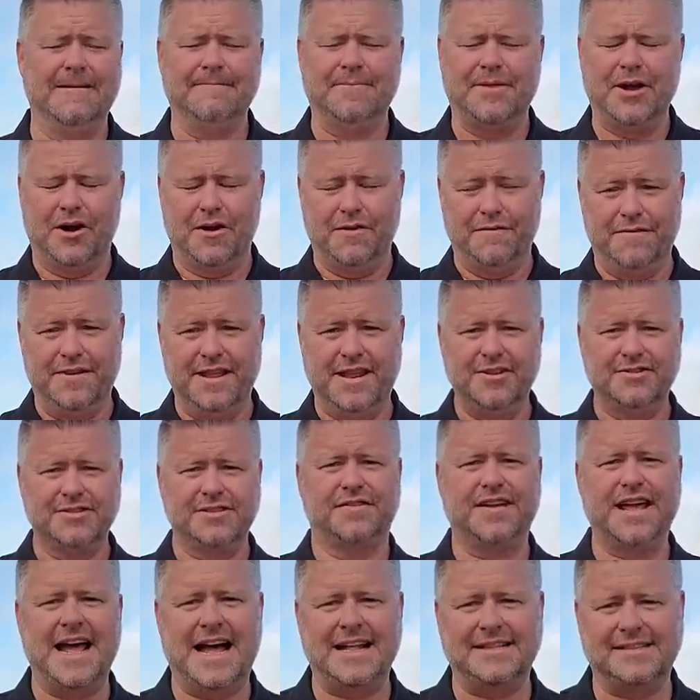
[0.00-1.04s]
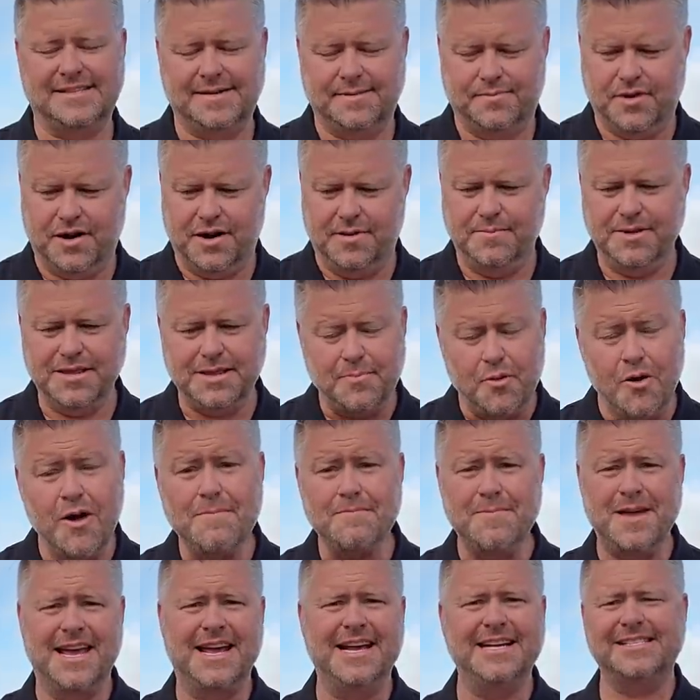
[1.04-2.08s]
There are videos of cats somewhere. But the
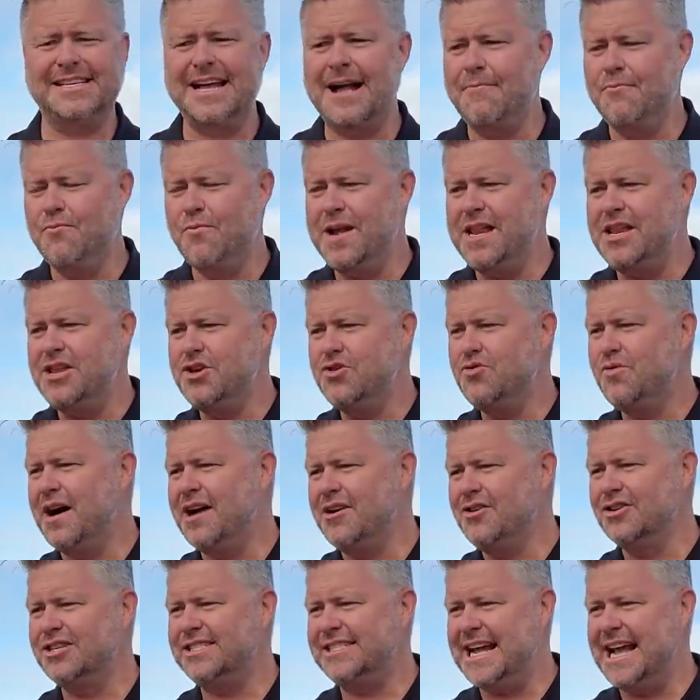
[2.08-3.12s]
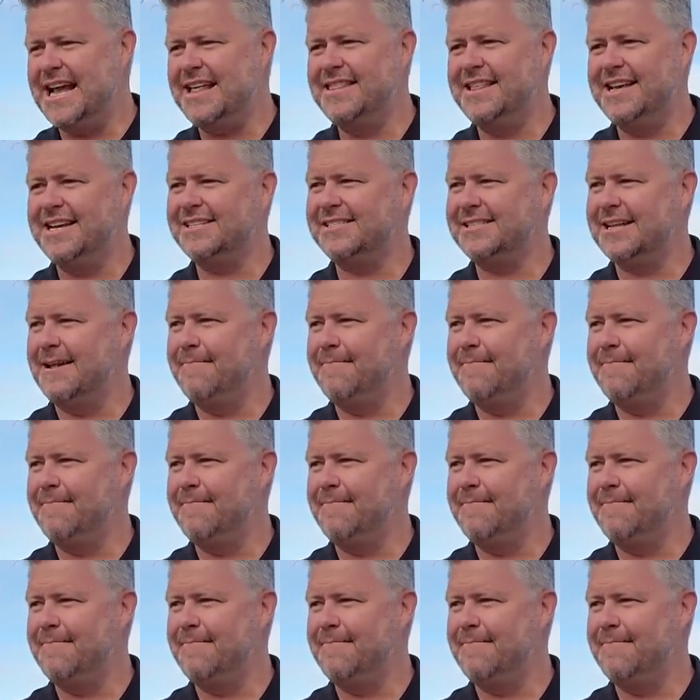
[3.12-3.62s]
point being is that when When you understand this,